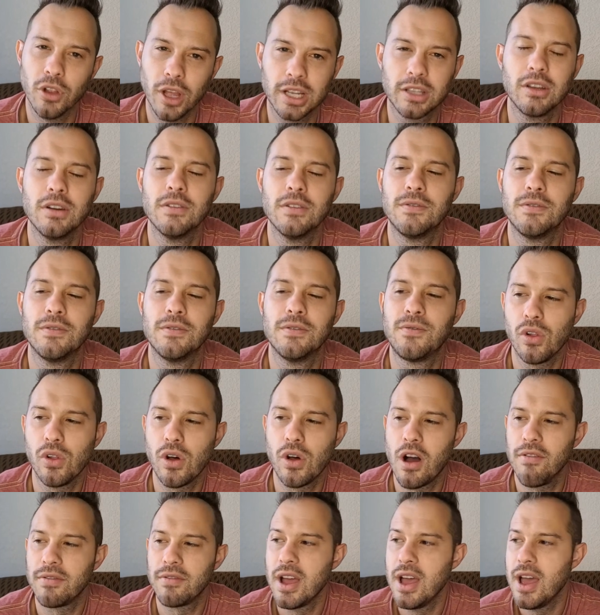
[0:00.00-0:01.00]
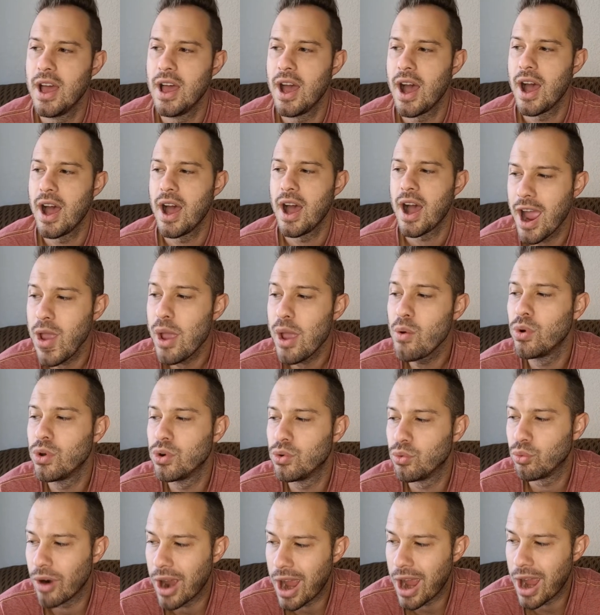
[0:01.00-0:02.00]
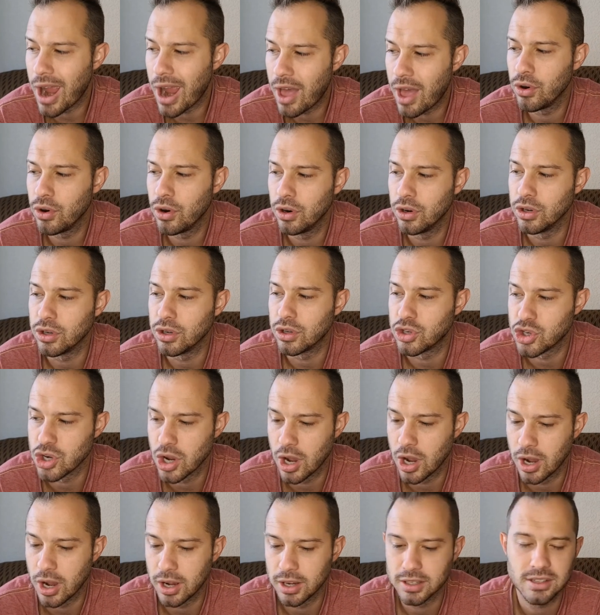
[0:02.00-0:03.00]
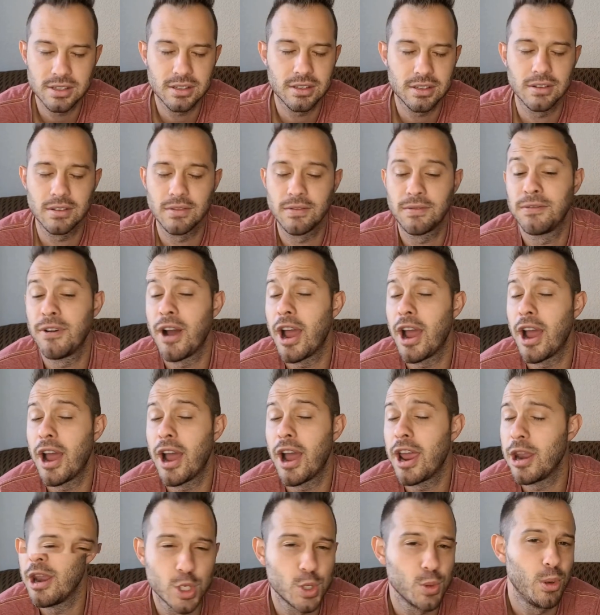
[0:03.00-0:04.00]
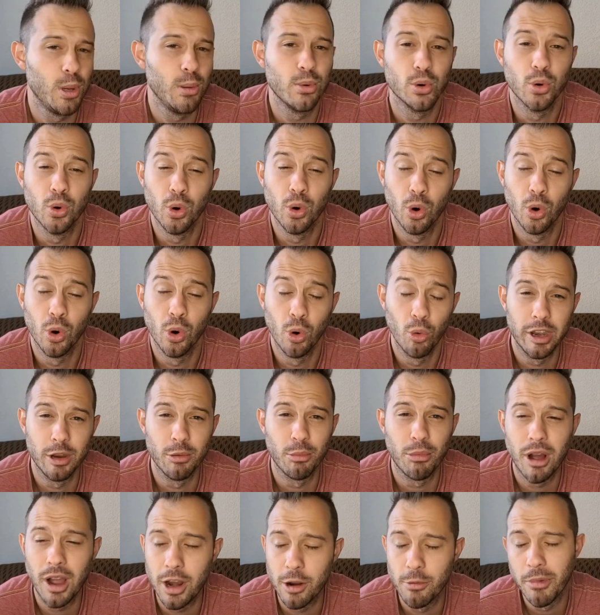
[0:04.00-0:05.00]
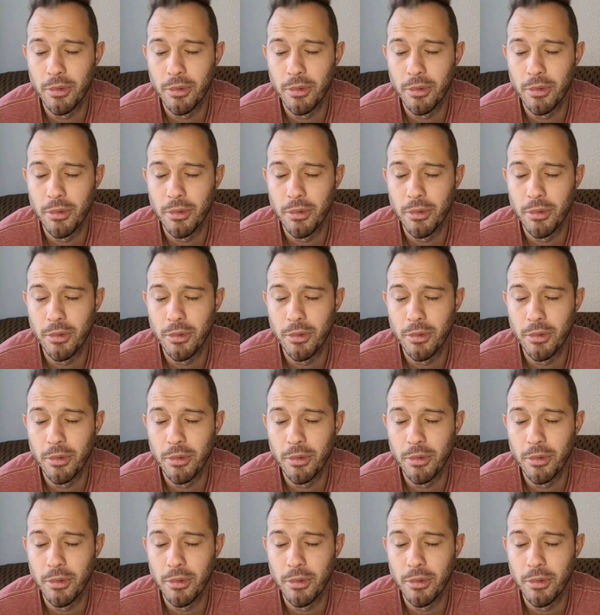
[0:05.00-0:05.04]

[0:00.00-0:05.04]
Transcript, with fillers: you're likely to fall off. I would rather just find a bunch of people who are willing to